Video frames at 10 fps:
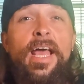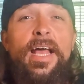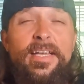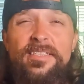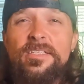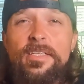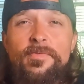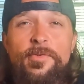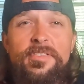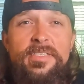and it
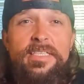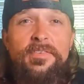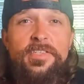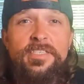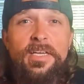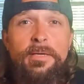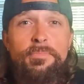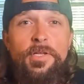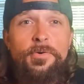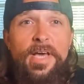delivers a devastating
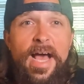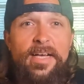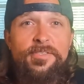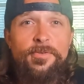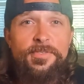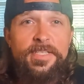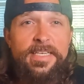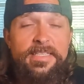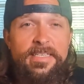blow to assholes like